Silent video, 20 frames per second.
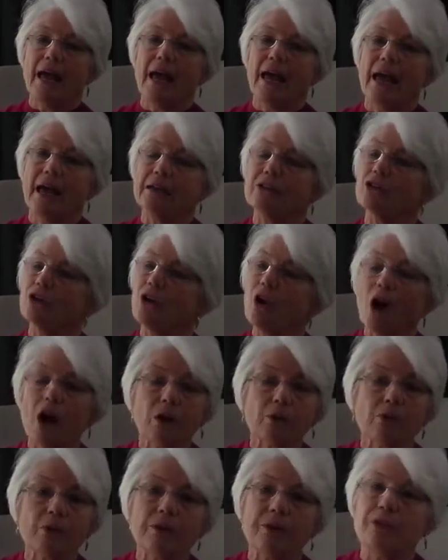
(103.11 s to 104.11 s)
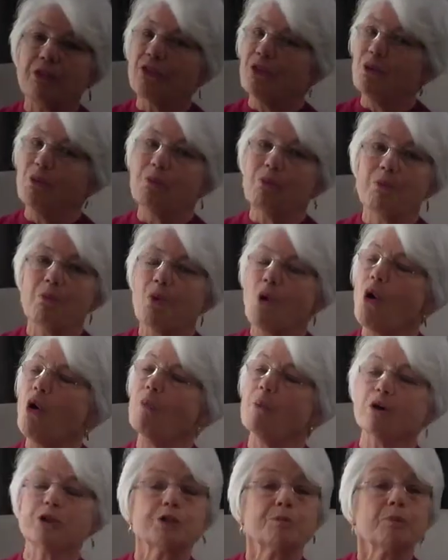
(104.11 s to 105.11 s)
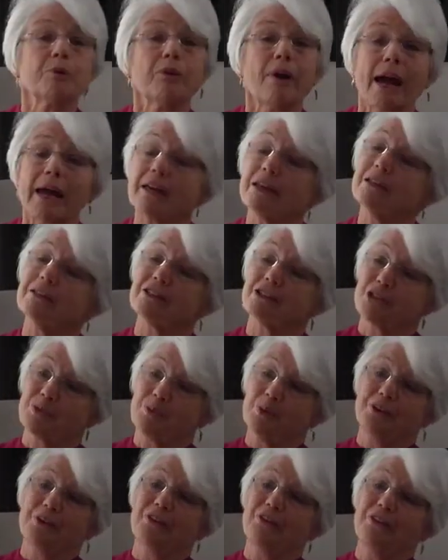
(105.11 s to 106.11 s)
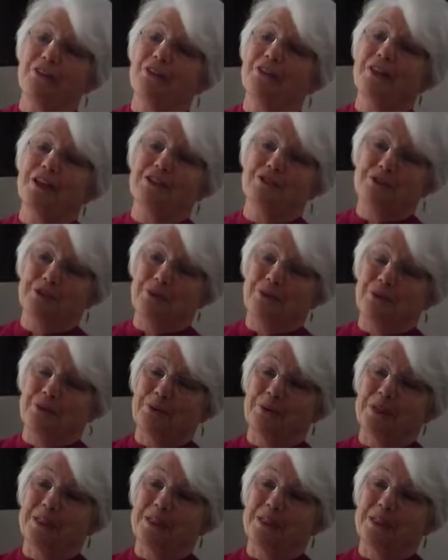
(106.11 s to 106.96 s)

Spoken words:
And along with the almost miraculous work that they do